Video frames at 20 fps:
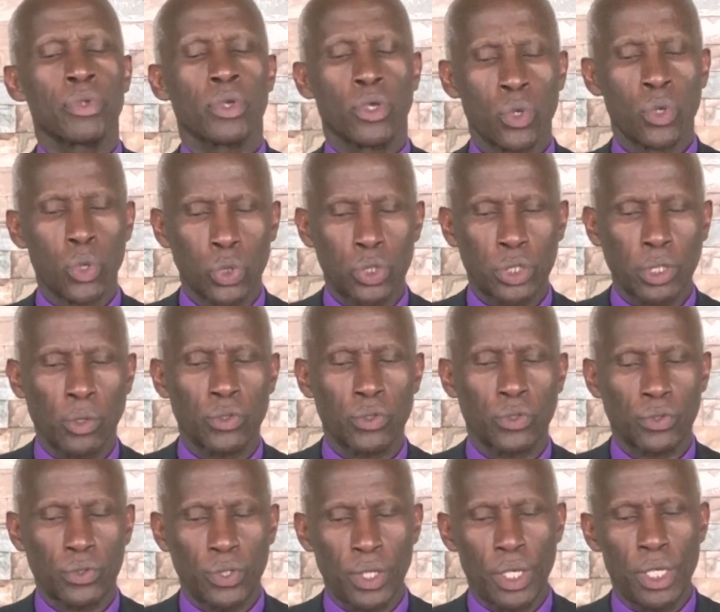you shall
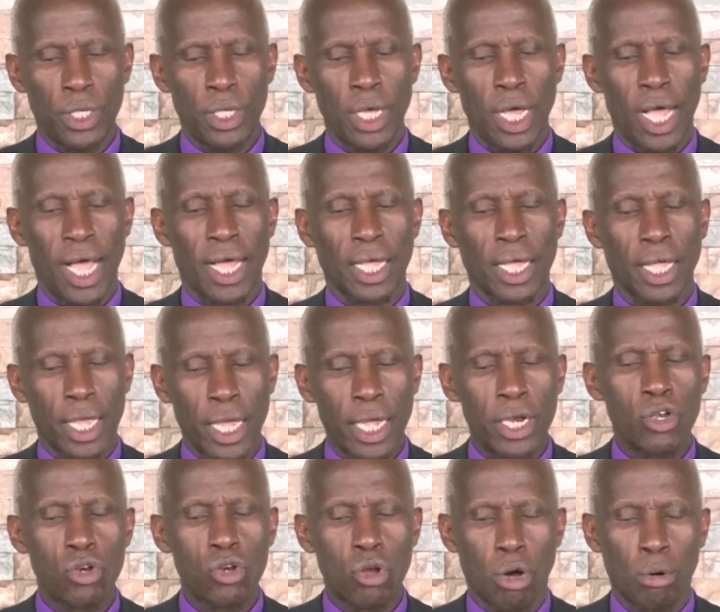see
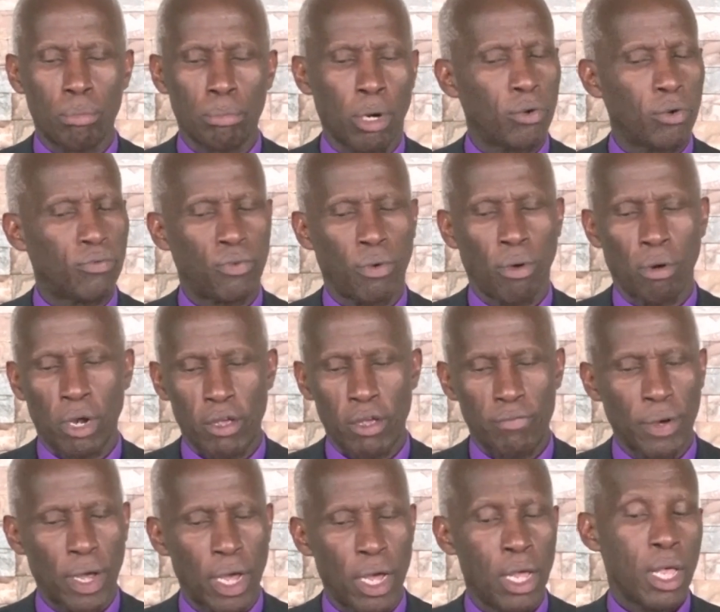again no more
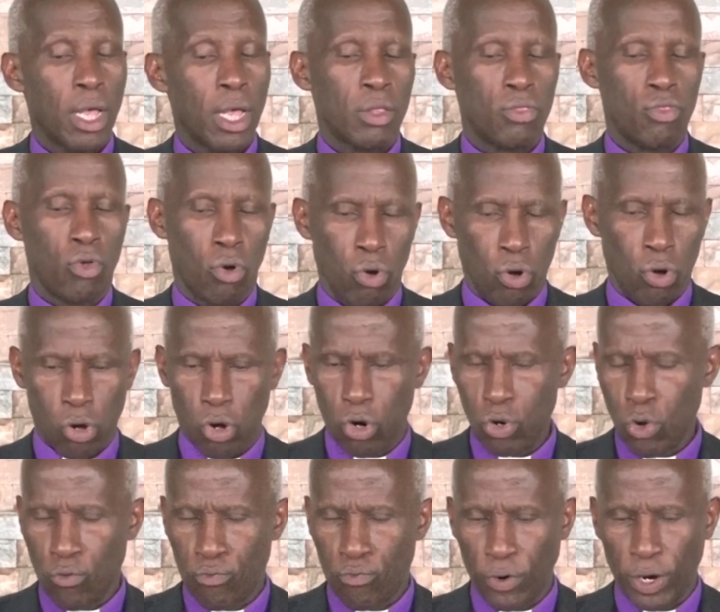forever. The
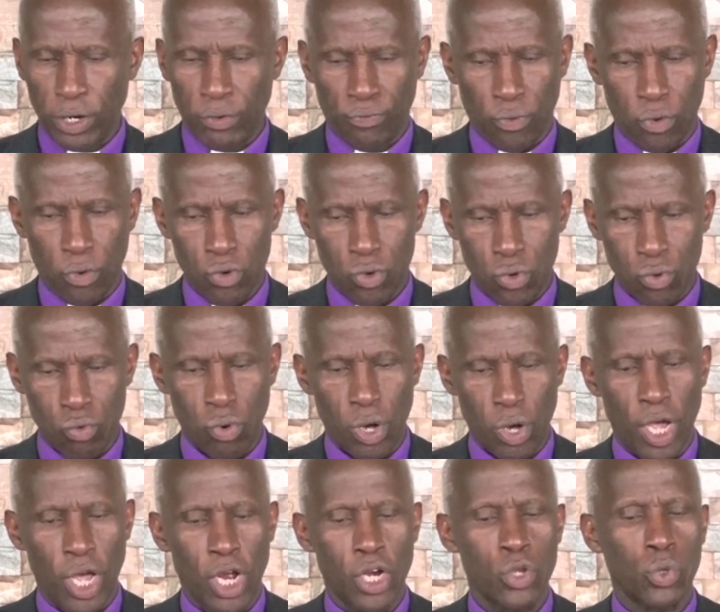Lord will fight for you,
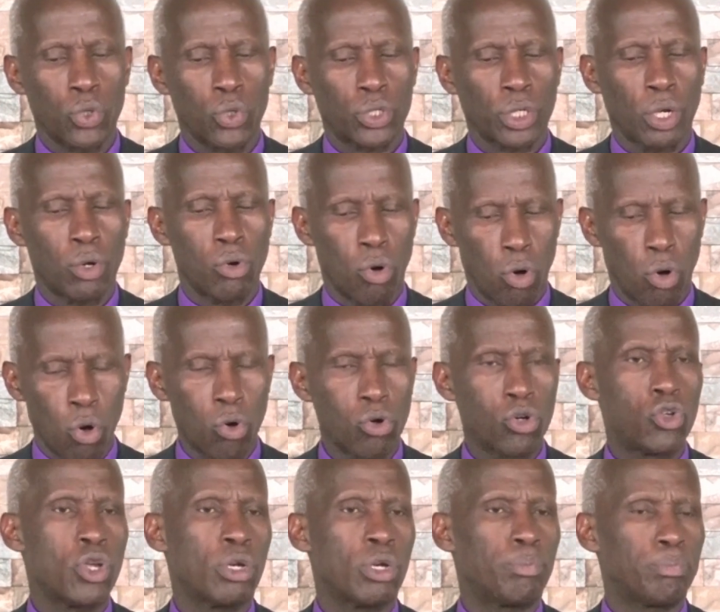and you shall
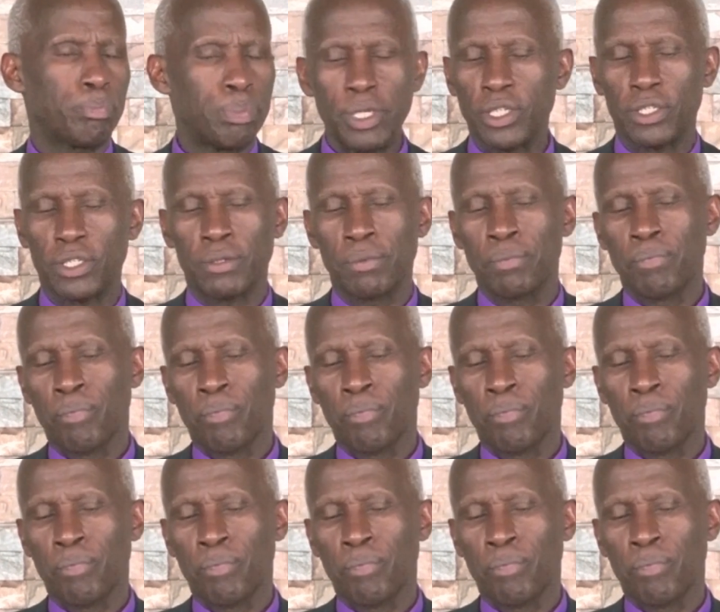hold your peace.